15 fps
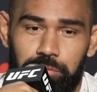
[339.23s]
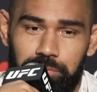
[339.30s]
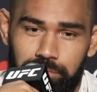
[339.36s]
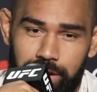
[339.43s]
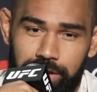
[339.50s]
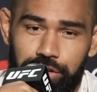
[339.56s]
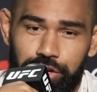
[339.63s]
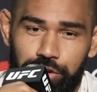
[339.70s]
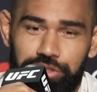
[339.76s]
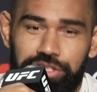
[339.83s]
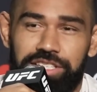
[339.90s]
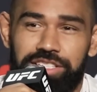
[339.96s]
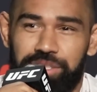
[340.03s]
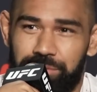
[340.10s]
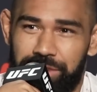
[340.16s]
my
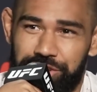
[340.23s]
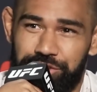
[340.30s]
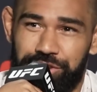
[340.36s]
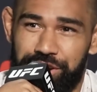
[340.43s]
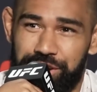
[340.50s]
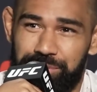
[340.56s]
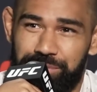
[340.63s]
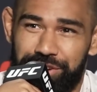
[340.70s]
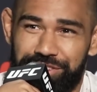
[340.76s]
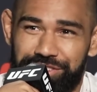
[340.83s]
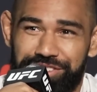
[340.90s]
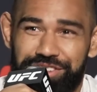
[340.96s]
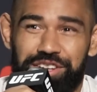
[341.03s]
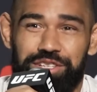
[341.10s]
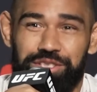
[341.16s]
coaches and my training
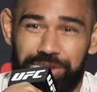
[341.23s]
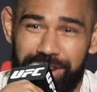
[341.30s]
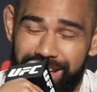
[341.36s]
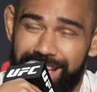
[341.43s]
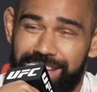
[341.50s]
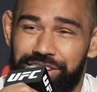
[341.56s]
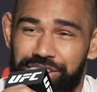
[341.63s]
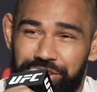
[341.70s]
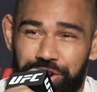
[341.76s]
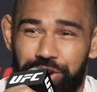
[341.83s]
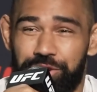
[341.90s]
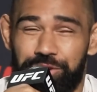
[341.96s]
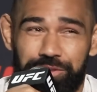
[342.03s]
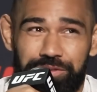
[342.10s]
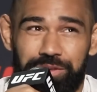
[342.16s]
partner, so I had to
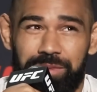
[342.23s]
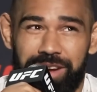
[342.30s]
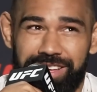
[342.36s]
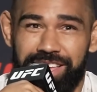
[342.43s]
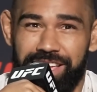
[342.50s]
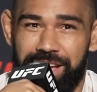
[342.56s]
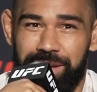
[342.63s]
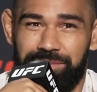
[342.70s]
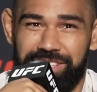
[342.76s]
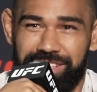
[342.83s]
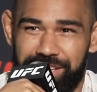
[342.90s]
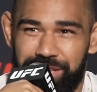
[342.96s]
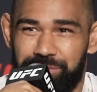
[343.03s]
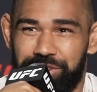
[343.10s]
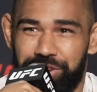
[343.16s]
go for my camp to
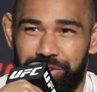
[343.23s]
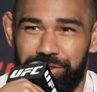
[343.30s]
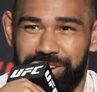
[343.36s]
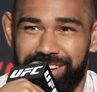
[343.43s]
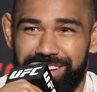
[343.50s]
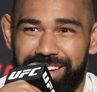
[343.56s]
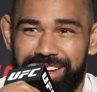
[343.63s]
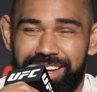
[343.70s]
keep going.